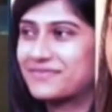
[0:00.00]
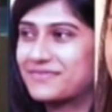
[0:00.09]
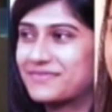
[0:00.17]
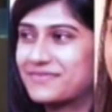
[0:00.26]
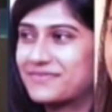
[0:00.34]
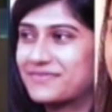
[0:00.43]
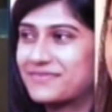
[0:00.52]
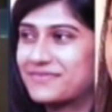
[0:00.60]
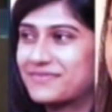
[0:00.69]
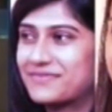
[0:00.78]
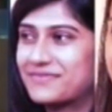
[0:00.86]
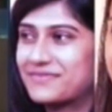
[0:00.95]

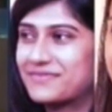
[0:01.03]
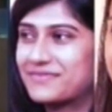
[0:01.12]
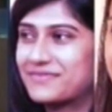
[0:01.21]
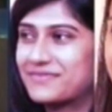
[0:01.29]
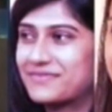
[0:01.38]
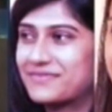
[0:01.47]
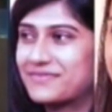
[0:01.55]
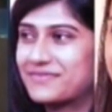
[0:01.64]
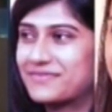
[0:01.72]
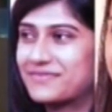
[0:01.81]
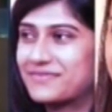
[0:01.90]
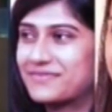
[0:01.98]

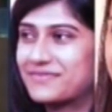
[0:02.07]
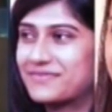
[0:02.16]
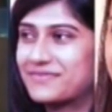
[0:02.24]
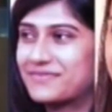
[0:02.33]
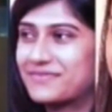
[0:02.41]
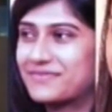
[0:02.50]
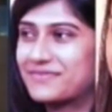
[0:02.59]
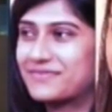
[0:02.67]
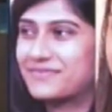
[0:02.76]
This person isn't speaking.